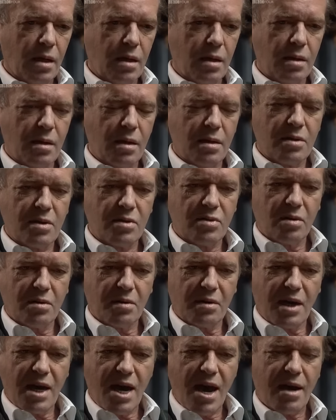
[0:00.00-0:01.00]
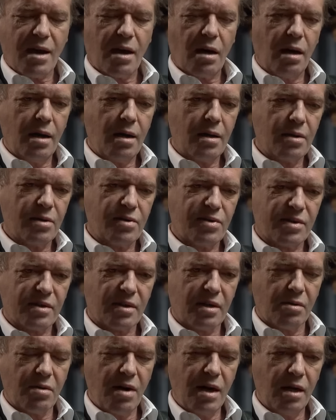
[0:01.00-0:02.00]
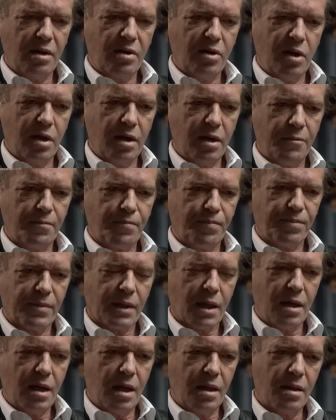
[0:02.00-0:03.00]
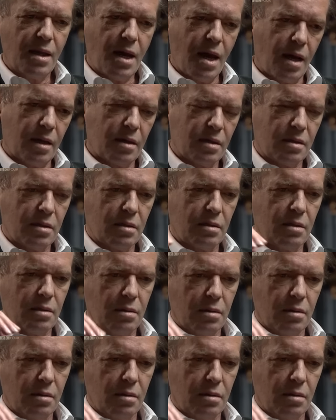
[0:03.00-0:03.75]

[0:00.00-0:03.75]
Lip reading: There's a sort of cackling scurrility in that